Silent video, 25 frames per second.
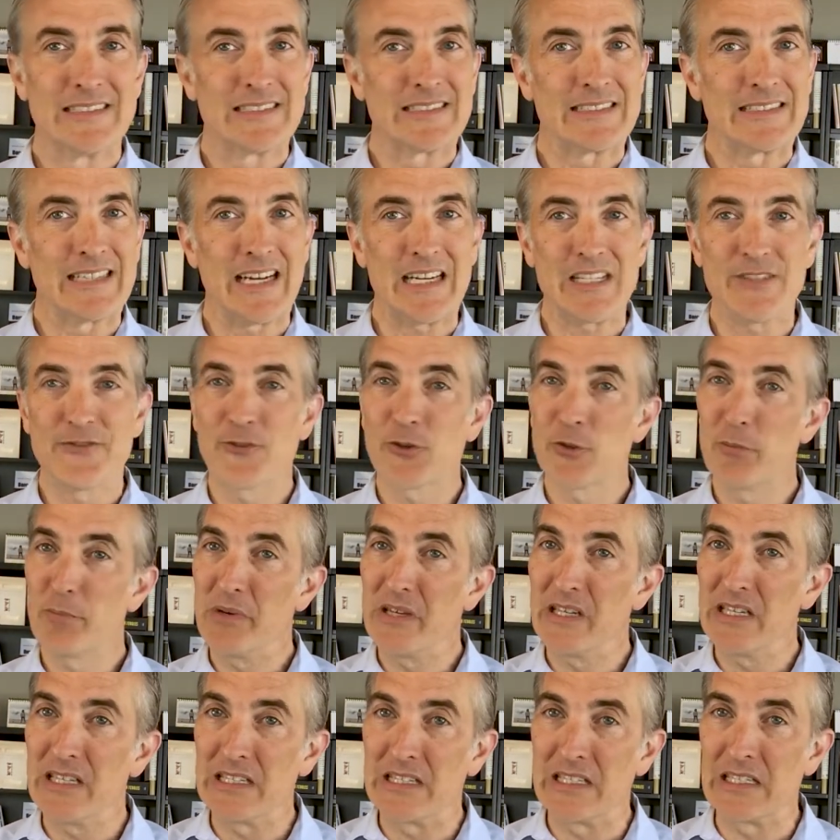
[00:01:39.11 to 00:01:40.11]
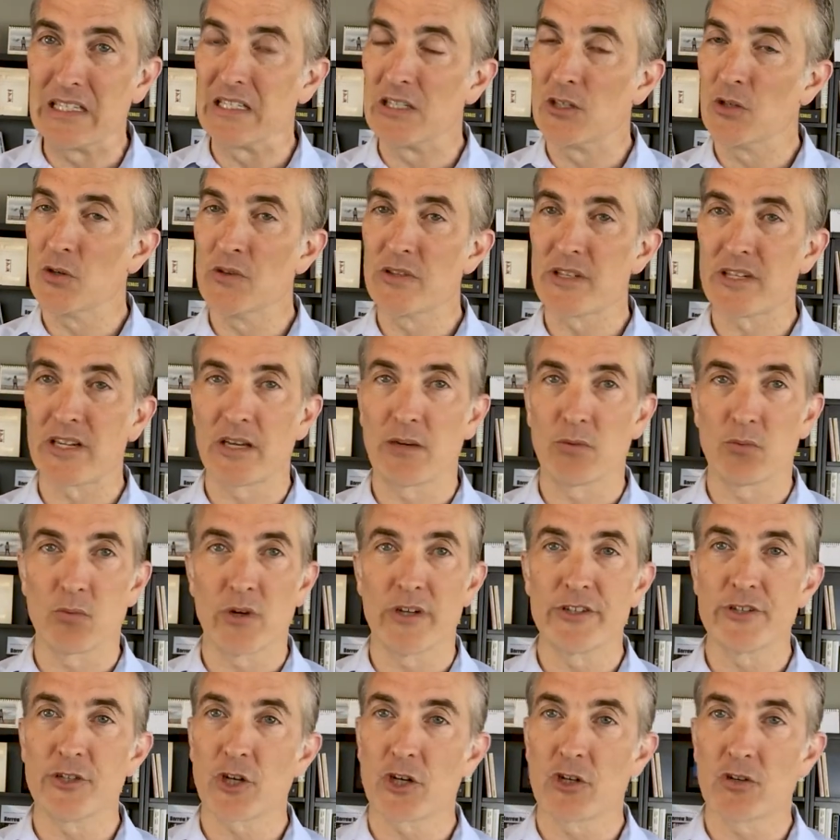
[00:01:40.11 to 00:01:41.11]
God forbid, that I
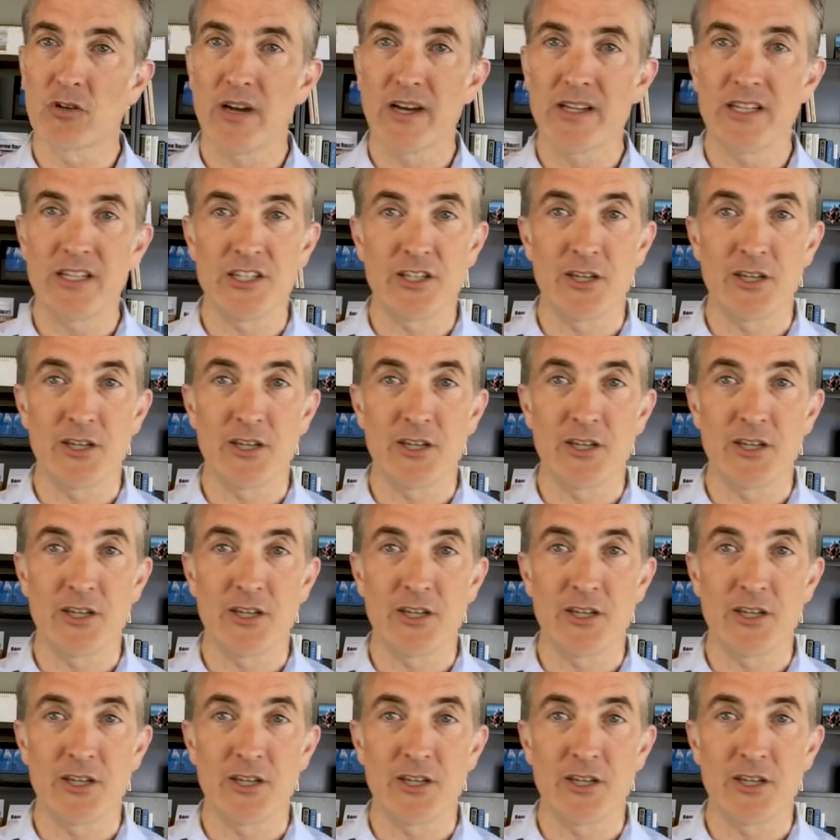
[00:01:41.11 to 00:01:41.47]
run your credit